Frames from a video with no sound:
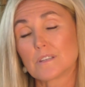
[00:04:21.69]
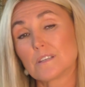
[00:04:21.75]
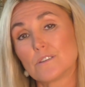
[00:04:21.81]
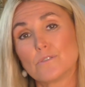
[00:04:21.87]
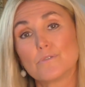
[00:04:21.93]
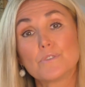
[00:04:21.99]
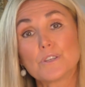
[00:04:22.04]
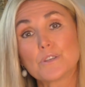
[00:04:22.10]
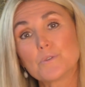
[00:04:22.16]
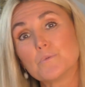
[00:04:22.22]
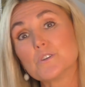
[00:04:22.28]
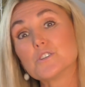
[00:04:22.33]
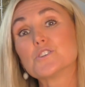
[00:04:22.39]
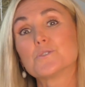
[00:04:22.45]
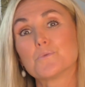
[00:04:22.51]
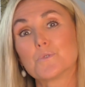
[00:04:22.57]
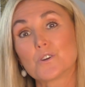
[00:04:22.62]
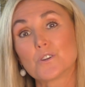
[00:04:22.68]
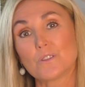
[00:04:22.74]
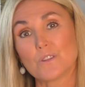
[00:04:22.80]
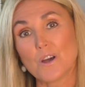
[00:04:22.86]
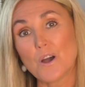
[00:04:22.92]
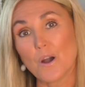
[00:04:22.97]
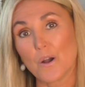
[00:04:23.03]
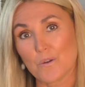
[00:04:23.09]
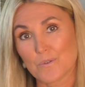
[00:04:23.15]
you really wish you weren't
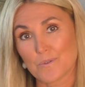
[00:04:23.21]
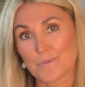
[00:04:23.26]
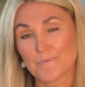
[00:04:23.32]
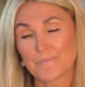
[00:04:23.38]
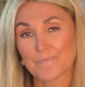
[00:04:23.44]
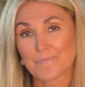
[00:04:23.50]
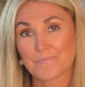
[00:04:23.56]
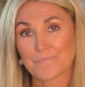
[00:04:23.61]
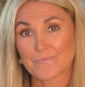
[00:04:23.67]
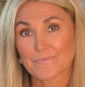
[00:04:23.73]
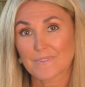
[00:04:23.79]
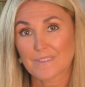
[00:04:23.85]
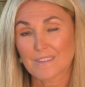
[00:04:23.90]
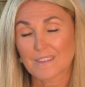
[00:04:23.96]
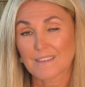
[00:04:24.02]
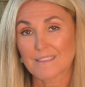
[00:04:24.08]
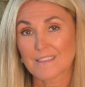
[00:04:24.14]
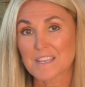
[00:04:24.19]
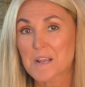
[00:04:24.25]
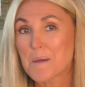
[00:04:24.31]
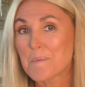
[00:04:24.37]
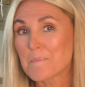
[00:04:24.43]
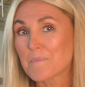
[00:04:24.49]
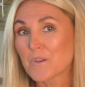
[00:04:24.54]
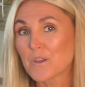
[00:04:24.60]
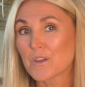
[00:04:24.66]
alone, then
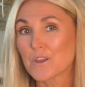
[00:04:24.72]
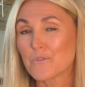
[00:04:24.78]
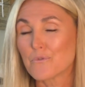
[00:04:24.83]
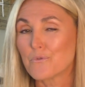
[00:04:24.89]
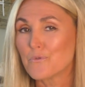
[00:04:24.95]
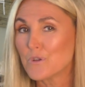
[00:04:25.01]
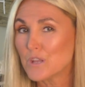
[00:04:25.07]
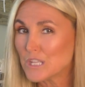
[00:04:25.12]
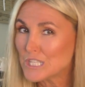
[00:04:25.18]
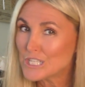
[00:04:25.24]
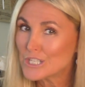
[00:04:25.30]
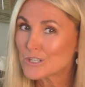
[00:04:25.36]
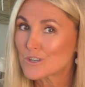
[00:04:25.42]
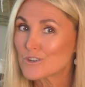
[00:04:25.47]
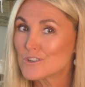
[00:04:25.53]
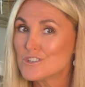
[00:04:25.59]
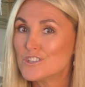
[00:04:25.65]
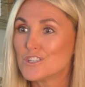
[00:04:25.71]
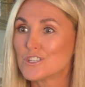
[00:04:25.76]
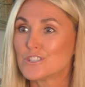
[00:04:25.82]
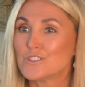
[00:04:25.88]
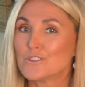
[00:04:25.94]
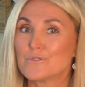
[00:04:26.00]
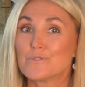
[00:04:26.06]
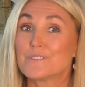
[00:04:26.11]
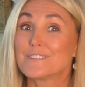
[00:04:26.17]
I'm really encouraging
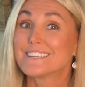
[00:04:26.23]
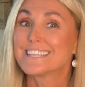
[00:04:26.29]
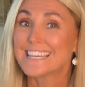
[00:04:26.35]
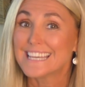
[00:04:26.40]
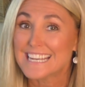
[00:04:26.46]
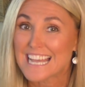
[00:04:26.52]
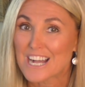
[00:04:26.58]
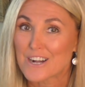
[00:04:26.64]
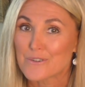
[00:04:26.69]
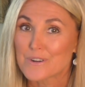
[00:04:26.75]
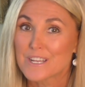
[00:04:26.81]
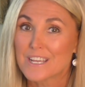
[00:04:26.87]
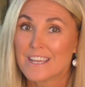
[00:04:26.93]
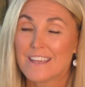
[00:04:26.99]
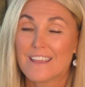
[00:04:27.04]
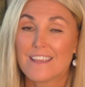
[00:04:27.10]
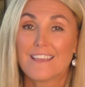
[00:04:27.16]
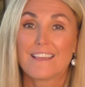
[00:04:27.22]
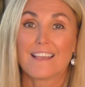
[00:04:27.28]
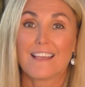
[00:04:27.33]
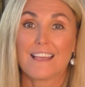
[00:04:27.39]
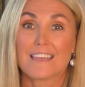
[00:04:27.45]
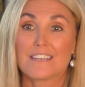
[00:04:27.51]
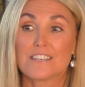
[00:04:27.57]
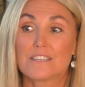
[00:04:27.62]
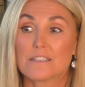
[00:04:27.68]
you to get out
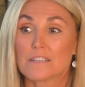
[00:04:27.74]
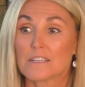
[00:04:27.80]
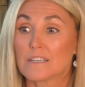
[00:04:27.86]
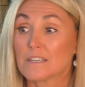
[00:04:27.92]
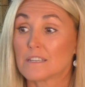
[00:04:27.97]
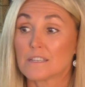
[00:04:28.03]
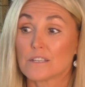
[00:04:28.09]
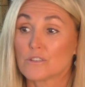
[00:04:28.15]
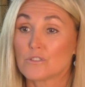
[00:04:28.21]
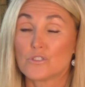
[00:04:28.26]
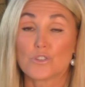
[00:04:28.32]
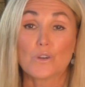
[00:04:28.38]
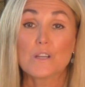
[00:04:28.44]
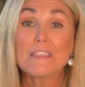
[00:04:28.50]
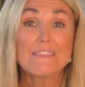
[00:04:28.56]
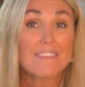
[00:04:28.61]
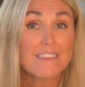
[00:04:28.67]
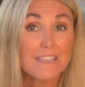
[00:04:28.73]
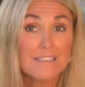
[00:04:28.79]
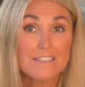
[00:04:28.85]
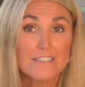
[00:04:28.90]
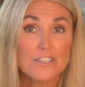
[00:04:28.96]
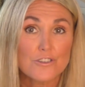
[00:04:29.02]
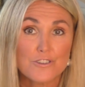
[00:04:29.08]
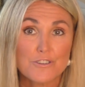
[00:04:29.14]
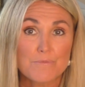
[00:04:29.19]
and join things
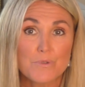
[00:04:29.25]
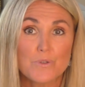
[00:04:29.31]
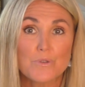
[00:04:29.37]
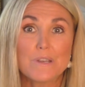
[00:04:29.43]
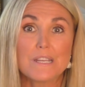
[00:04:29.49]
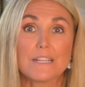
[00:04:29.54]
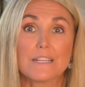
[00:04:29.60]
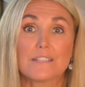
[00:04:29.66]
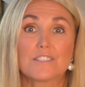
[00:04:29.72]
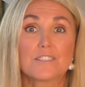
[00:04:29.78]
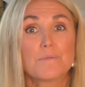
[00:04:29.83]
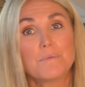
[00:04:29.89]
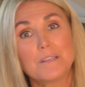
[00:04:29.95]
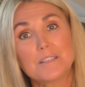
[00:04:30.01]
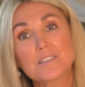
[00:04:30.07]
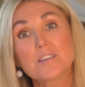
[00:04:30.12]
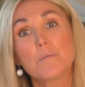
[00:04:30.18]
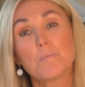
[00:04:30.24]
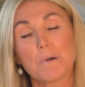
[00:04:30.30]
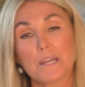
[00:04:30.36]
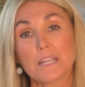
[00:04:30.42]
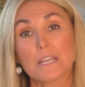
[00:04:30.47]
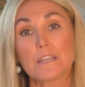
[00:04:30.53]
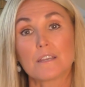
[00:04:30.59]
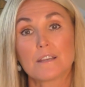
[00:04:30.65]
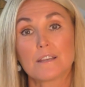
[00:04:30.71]
in your community to meet
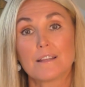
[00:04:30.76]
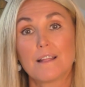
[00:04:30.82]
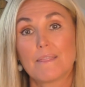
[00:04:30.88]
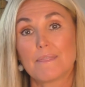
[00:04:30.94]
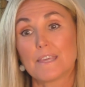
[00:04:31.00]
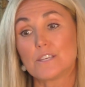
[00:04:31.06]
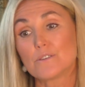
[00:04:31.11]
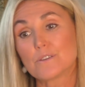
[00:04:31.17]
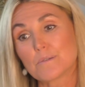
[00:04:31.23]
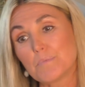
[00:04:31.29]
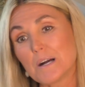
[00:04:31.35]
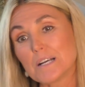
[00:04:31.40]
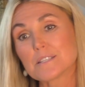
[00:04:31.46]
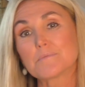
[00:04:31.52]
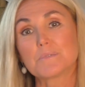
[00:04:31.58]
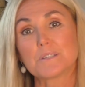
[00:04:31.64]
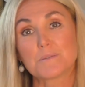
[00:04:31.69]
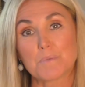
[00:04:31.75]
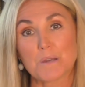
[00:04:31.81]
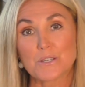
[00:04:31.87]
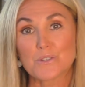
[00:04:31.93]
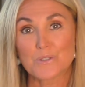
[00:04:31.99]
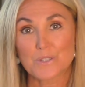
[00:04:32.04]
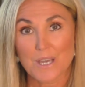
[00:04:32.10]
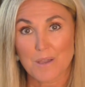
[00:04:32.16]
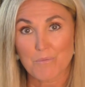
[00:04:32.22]
somebody that you could possibly spend
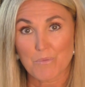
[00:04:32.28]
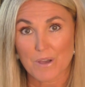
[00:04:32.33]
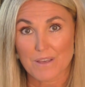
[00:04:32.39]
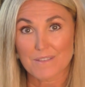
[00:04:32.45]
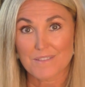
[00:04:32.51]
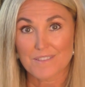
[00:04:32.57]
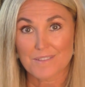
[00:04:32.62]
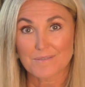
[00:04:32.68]
your time with.